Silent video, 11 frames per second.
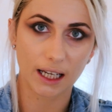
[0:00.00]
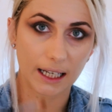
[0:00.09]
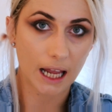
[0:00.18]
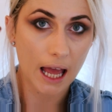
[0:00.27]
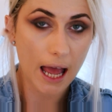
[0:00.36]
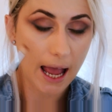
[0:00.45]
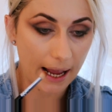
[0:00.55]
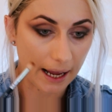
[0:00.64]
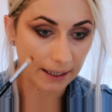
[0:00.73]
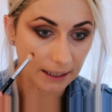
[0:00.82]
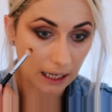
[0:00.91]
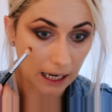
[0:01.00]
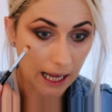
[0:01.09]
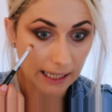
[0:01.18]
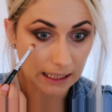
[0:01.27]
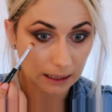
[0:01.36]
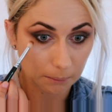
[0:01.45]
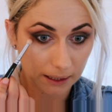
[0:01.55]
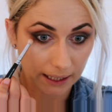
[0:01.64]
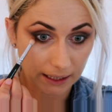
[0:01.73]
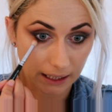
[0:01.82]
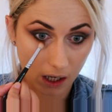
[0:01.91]
again and lightly
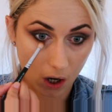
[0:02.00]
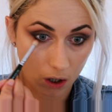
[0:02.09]
blending